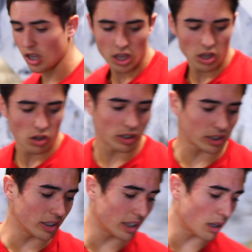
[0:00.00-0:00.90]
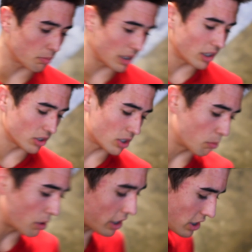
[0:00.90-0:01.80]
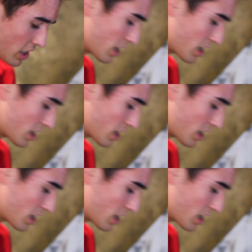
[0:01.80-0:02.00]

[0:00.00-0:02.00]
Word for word: nice job. Let's clean up. Thank you so much.